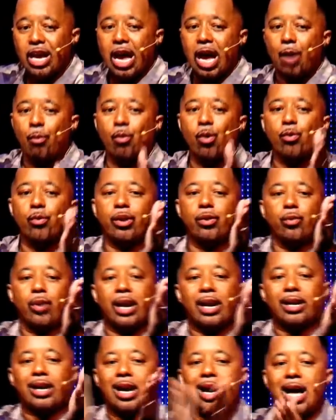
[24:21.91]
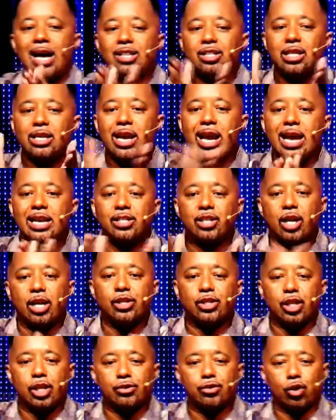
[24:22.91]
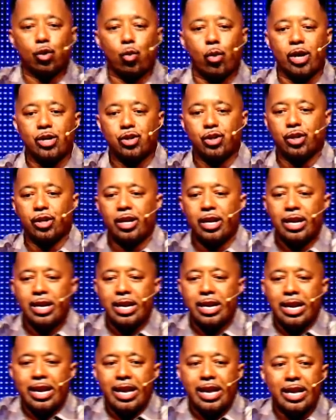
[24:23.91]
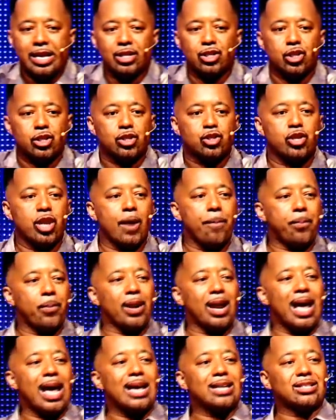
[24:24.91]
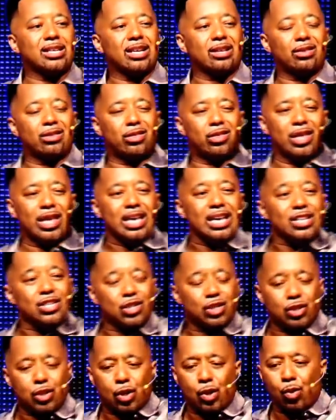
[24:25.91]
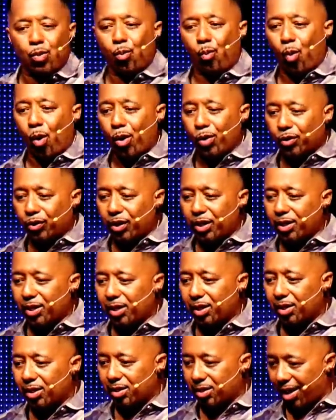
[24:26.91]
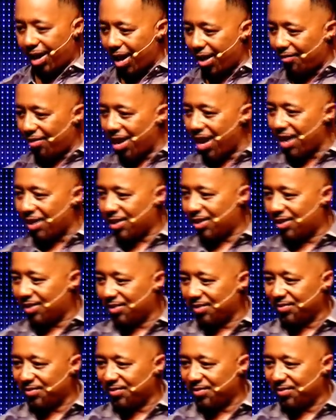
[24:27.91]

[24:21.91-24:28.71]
And we've got to constantly ask ourselves the question is jeopardizing this worth it to have that?